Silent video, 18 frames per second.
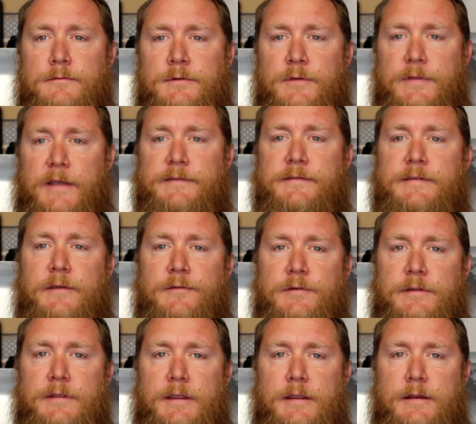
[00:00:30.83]

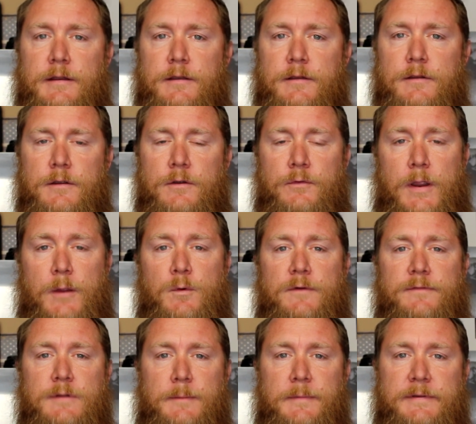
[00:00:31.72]
2017 Grey
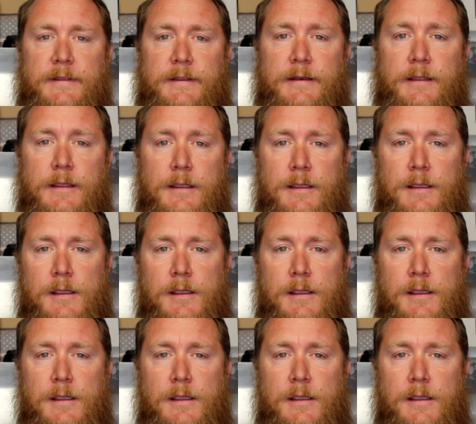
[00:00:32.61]
Wolf Limited,